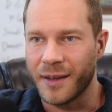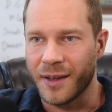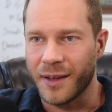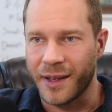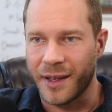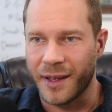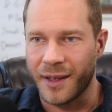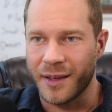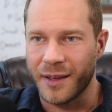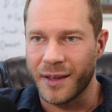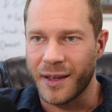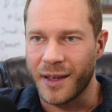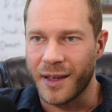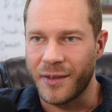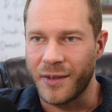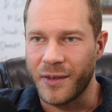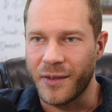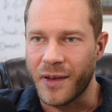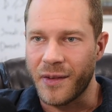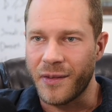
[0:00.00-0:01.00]
Like if
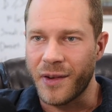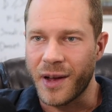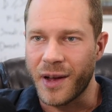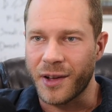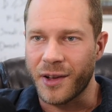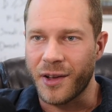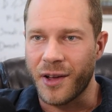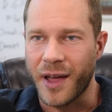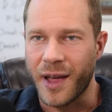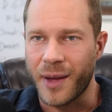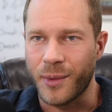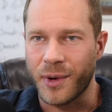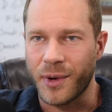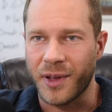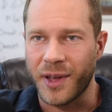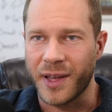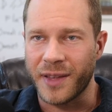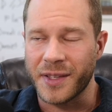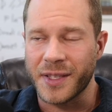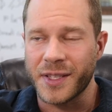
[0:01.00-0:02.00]
you've ever had a client where you're
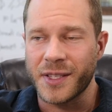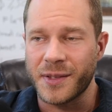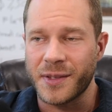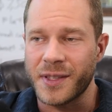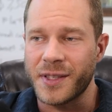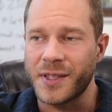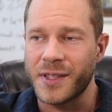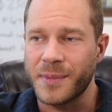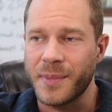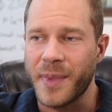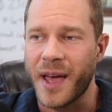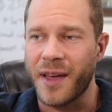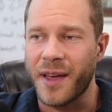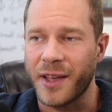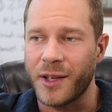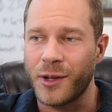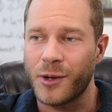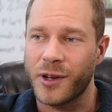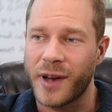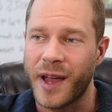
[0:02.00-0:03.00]
like, this is this is my
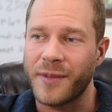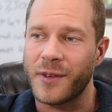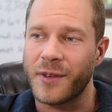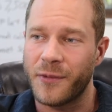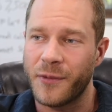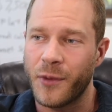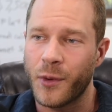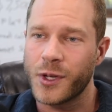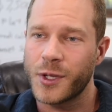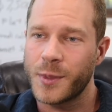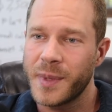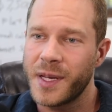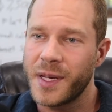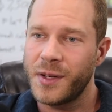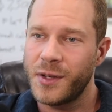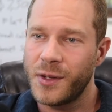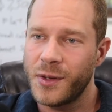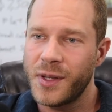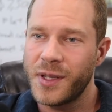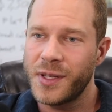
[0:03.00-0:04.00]
like you're gonna have to force me to
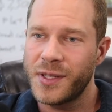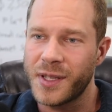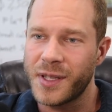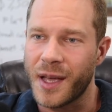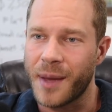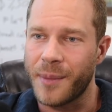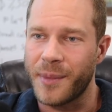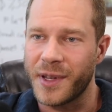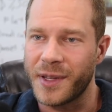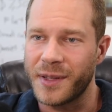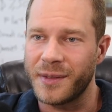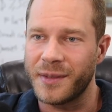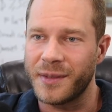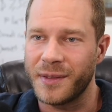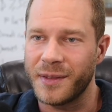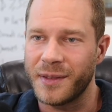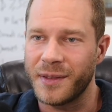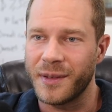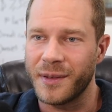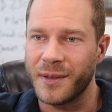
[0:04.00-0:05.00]
do this. I'm gonna
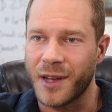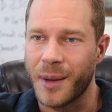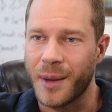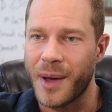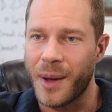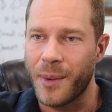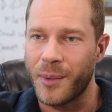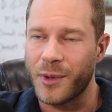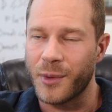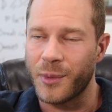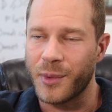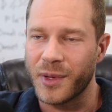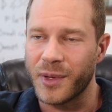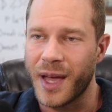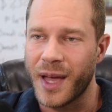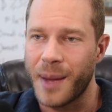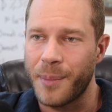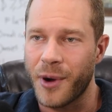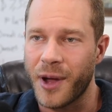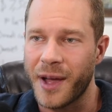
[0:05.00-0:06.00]
come out with a really
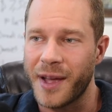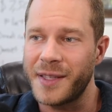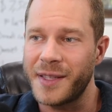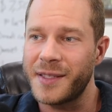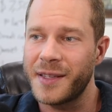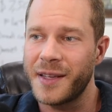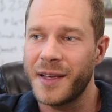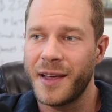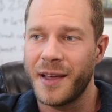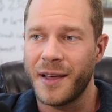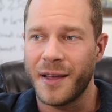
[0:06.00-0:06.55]
high price.